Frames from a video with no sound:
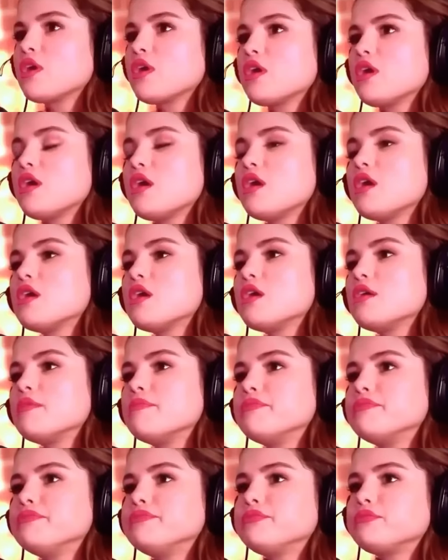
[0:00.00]
not so
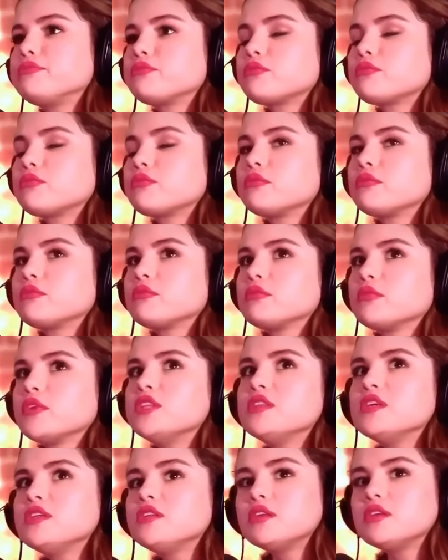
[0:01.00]
forgiving.
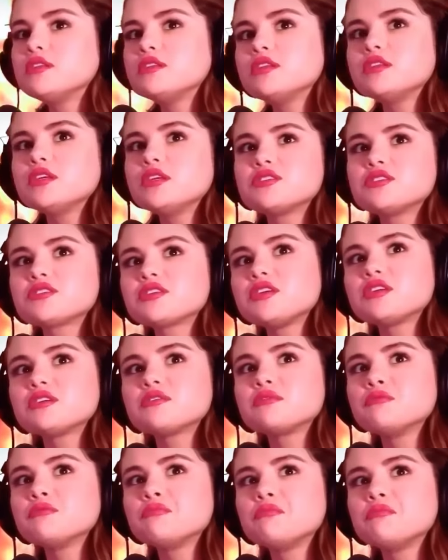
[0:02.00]
The comments on
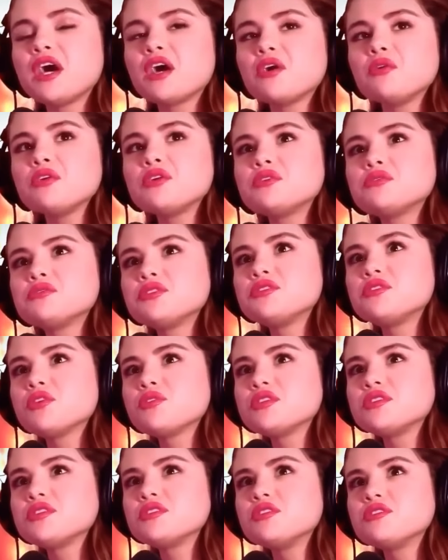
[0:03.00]
Instagram were
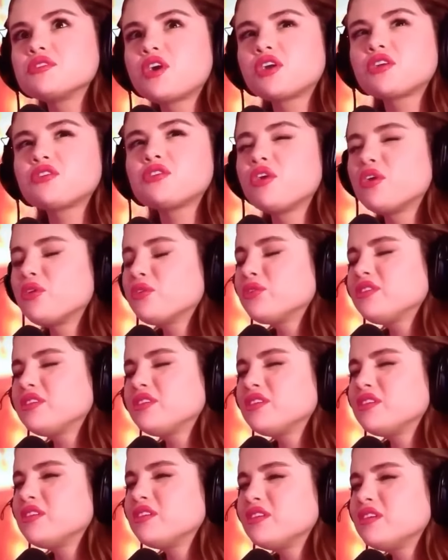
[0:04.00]
relentless. "I've never
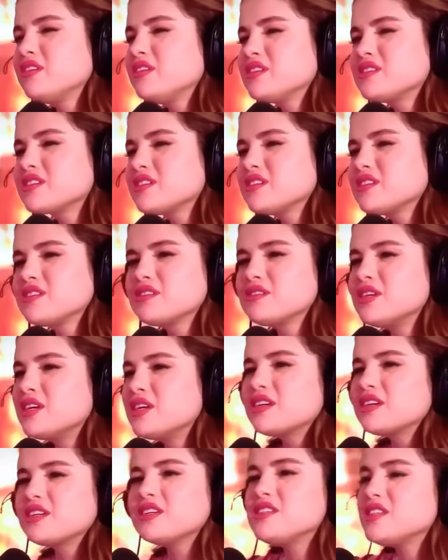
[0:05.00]
seen a video of him
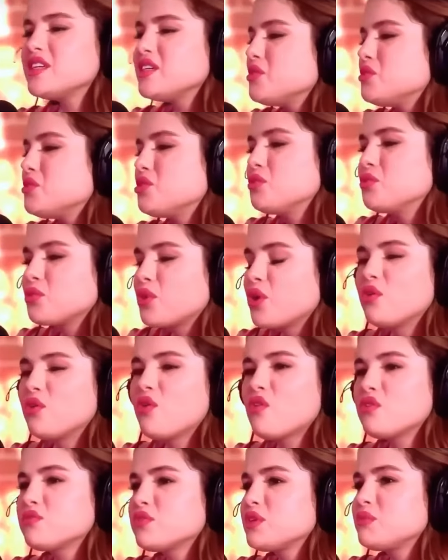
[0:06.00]
trying to kiss Hailey,
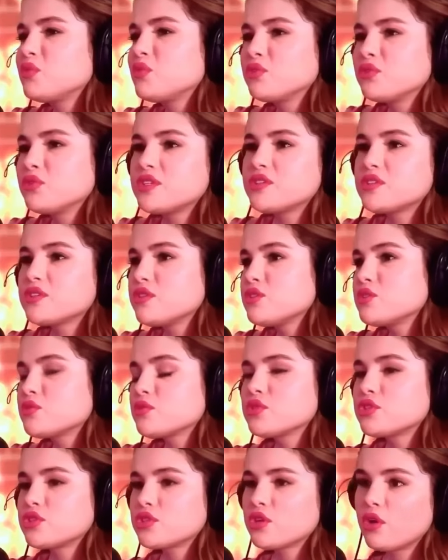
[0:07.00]
that's his wife."
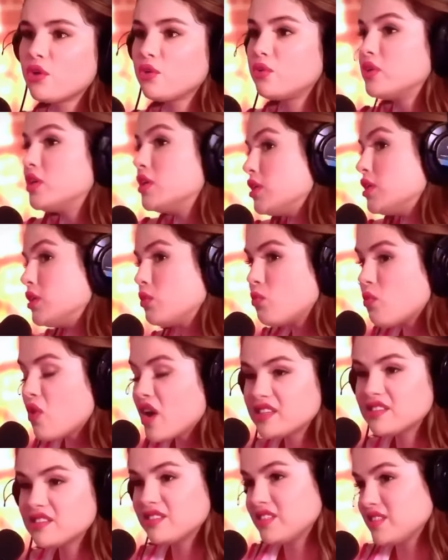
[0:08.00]
Another
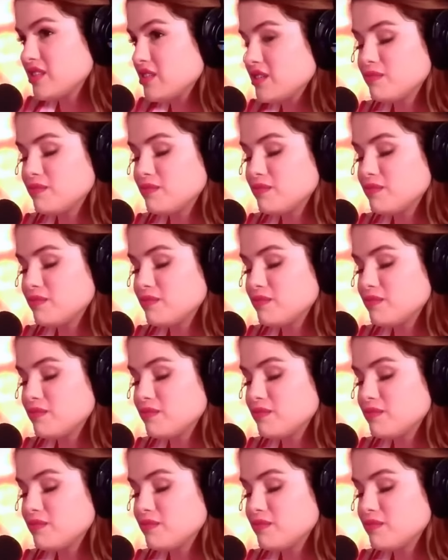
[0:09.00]
user wrote,